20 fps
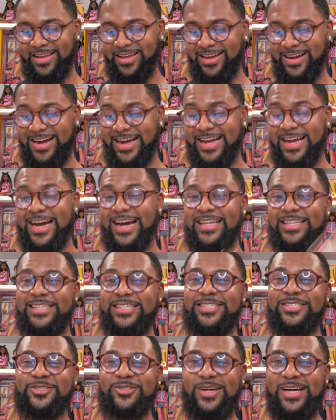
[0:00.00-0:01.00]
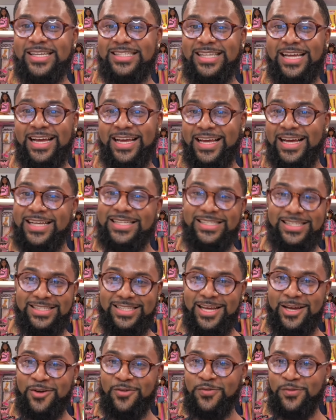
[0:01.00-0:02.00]
I got this dress, I guess, is
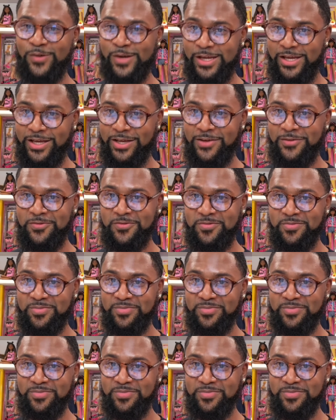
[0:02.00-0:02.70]
like a free gift.